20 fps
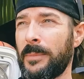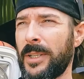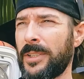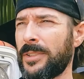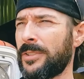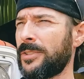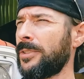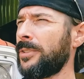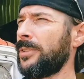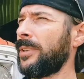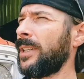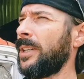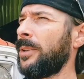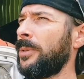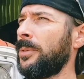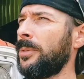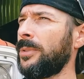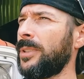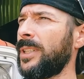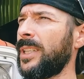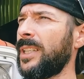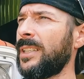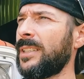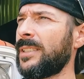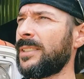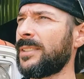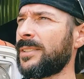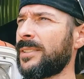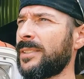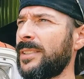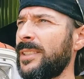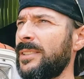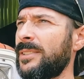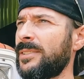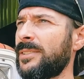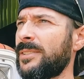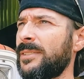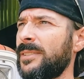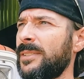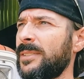not sure how old he is.
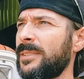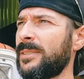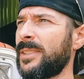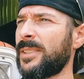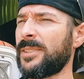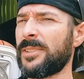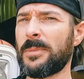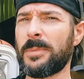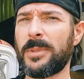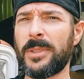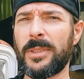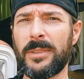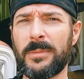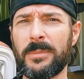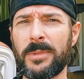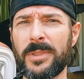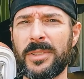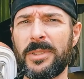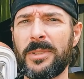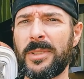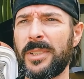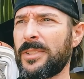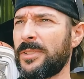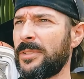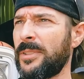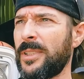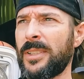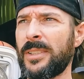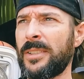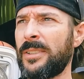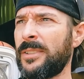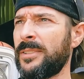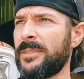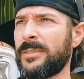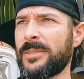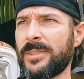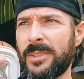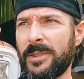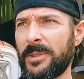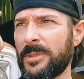He's up there, but still gets around
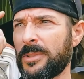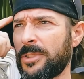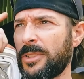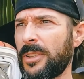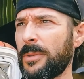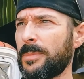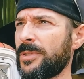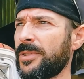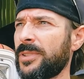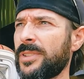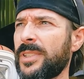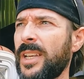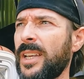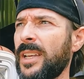good and still sharp as a